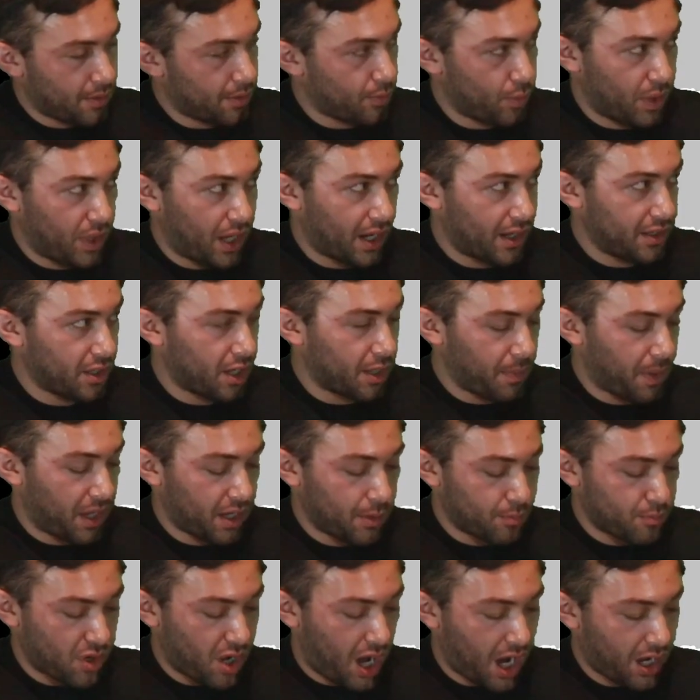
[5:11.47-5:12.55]
We got a young man
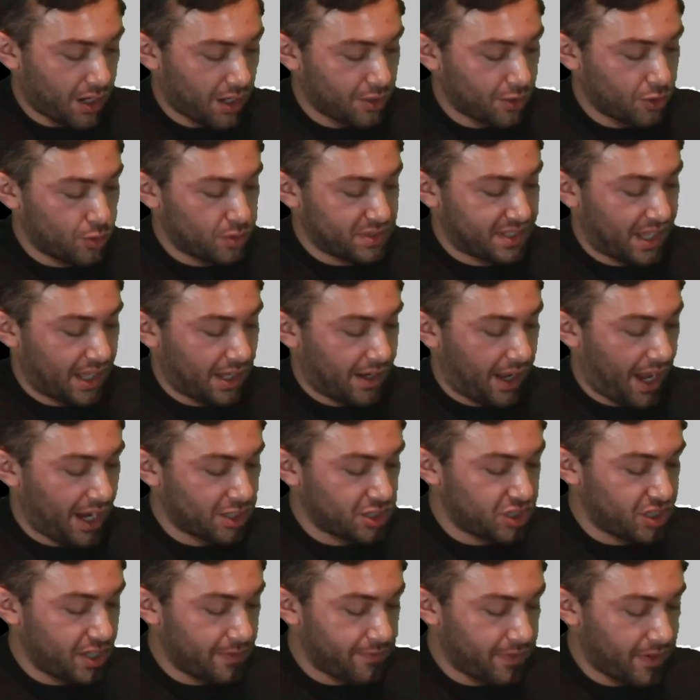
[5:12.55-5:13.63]
in Braga who was an
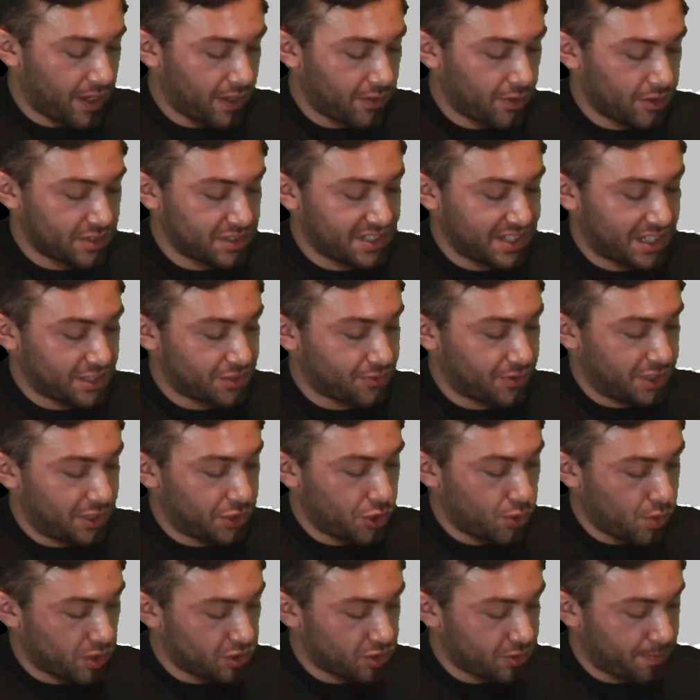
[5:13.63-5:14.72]
edge defender, 6'3",
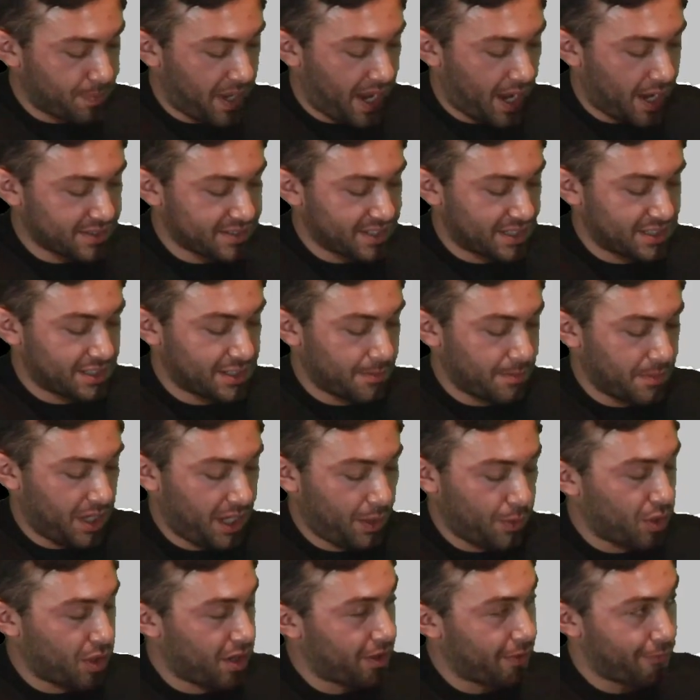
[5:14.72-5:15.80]
200 pounds. And to me,
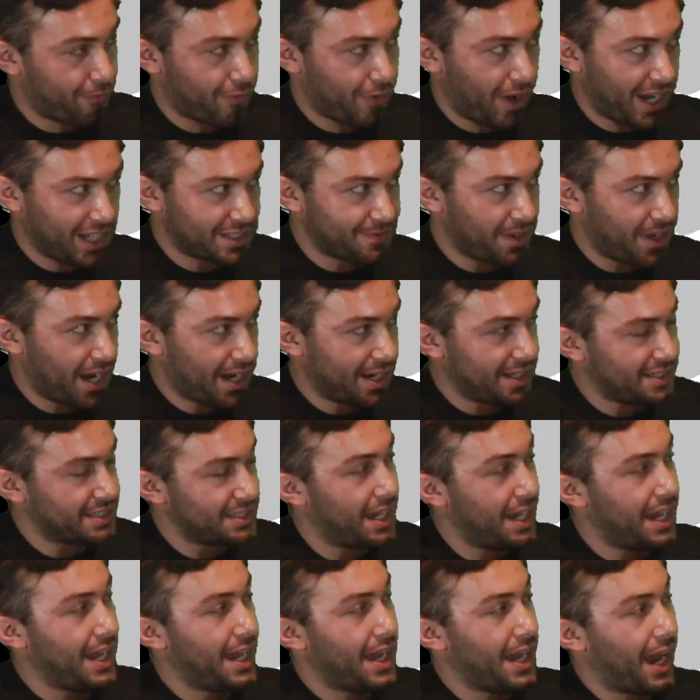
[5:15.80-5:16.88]
one of the Frank's finest
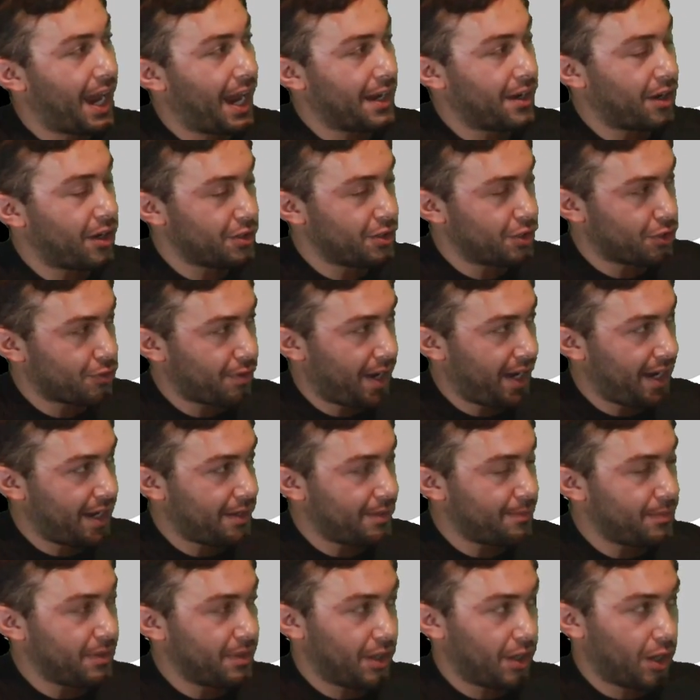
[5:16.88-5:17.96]
and
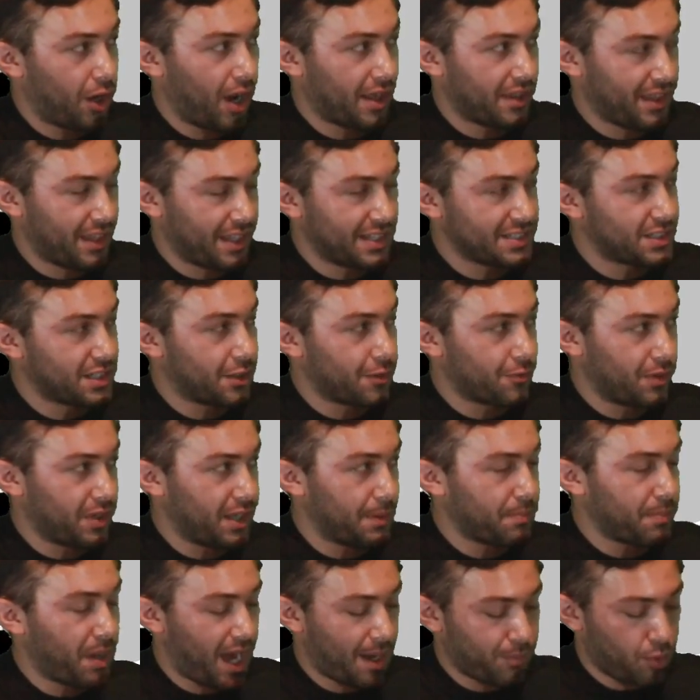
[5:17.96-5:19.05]
underrated, I think he's going to really
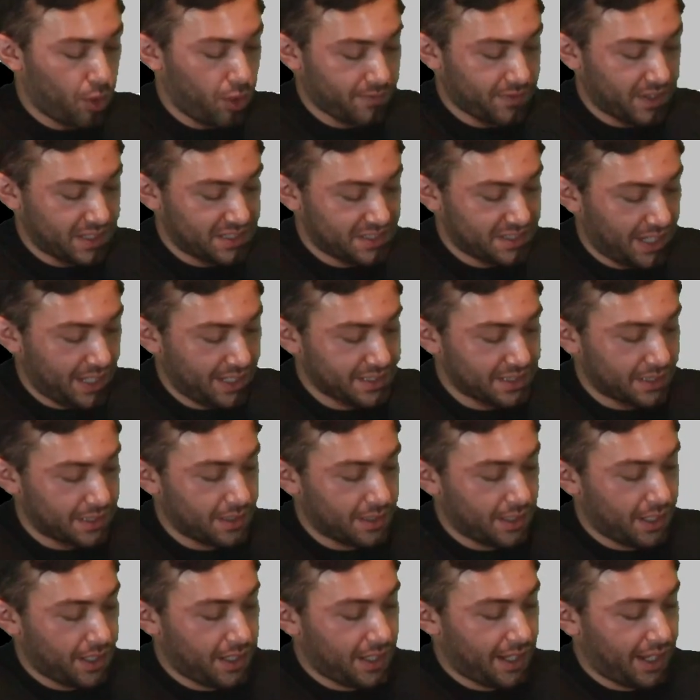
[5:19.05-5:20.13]
pop off this season,
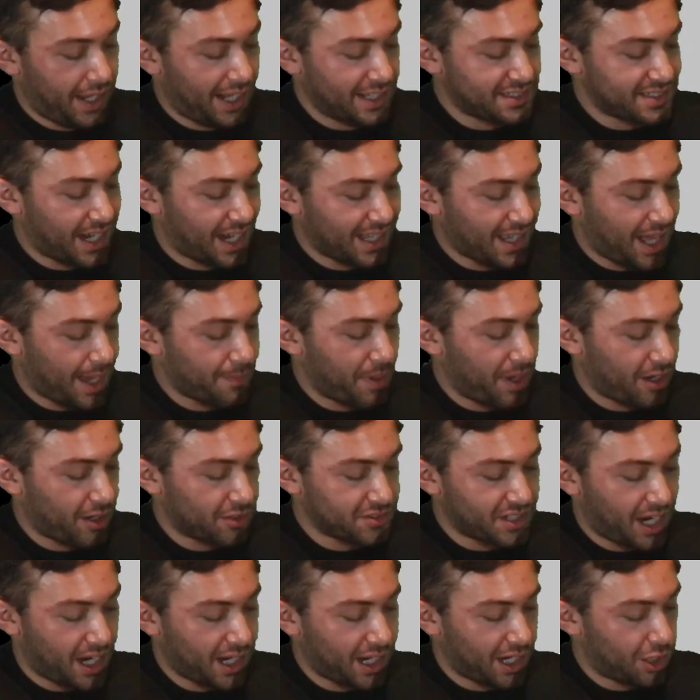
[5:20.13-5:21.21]
inside linebacker and
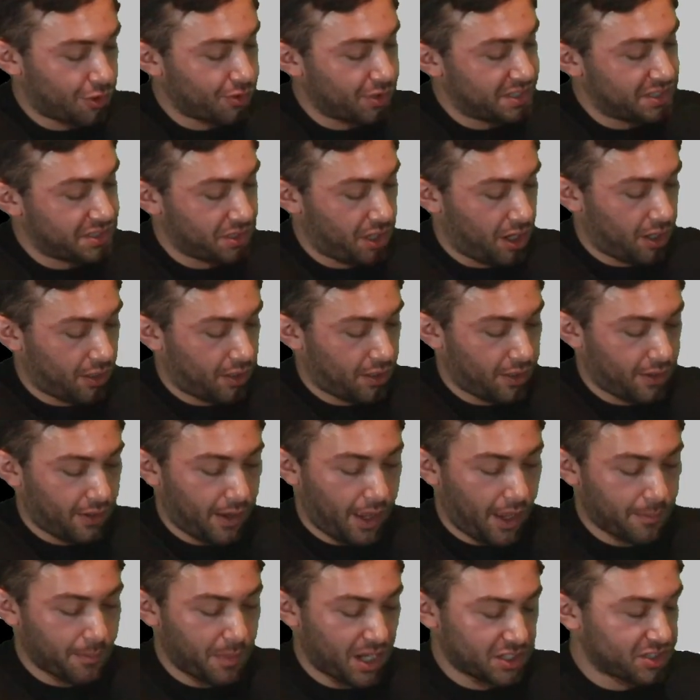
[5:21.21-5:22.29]
tight end Chris Tuck.
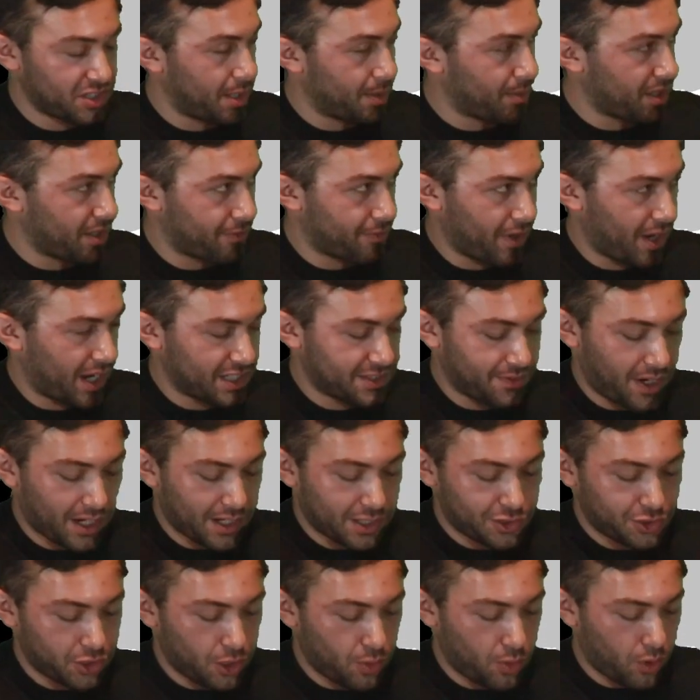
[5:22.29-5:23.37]
I mentioned him on the Frank's Finest
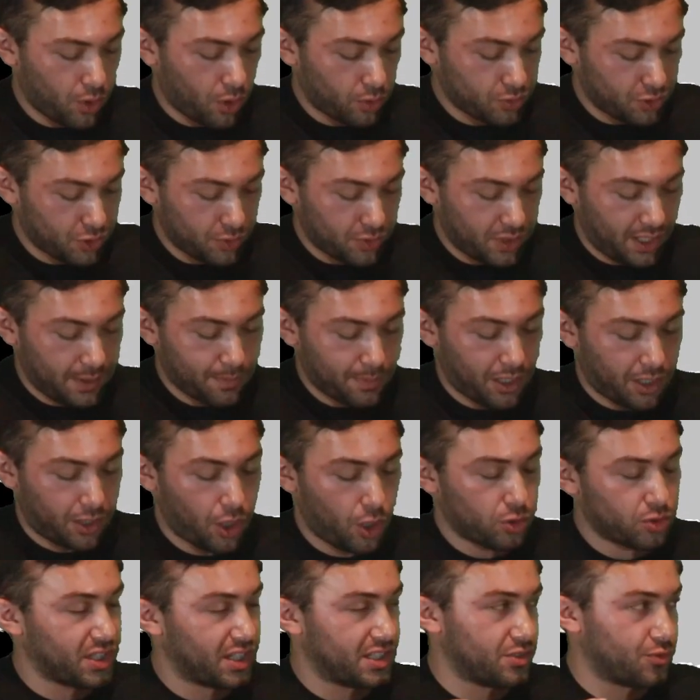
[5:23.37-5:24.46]
show. Won't go too deep, but
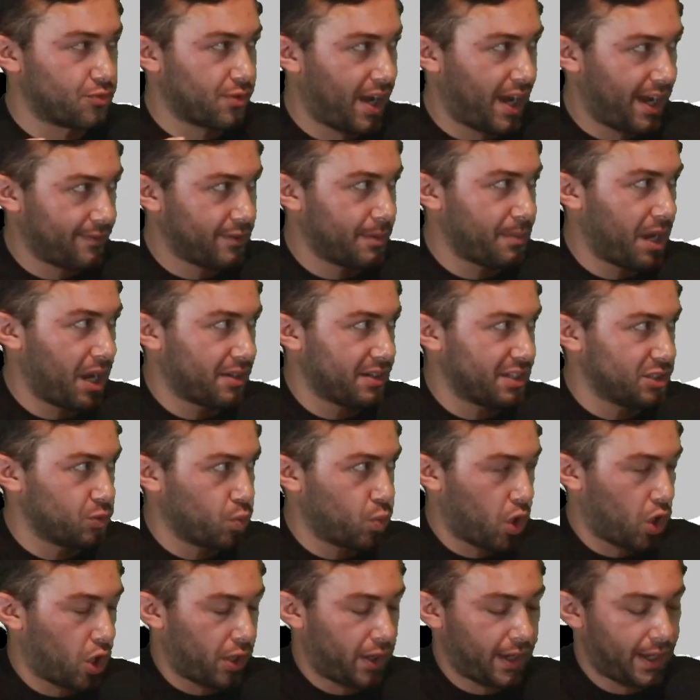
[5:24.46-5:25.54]
Coach has raved about his
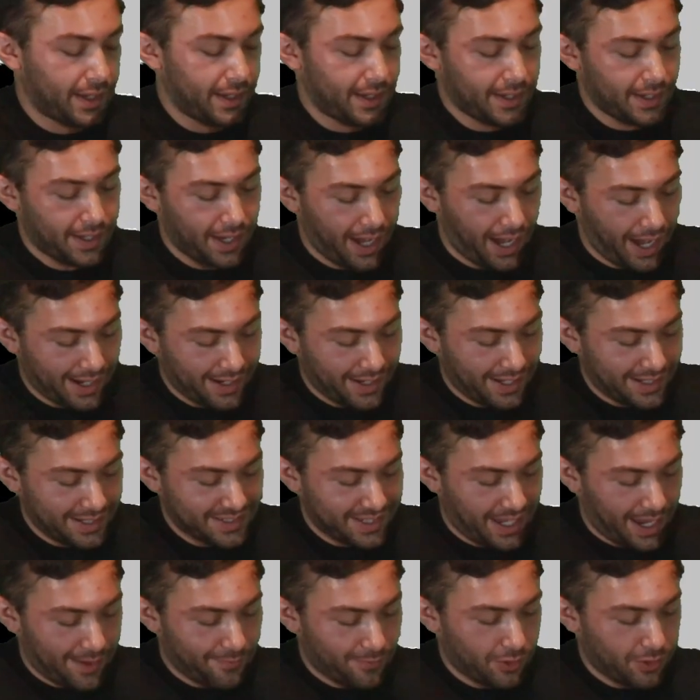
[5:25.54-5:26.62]
work and his
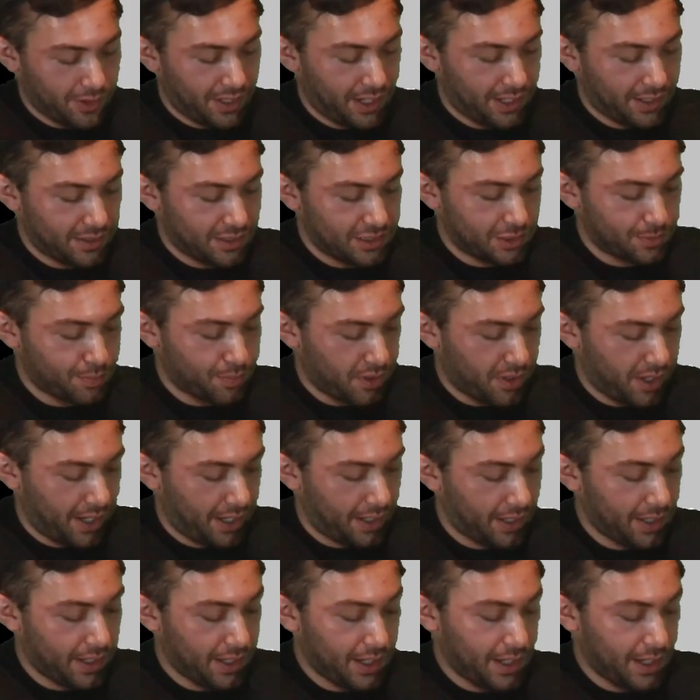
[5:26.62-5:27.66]
effort in the spring.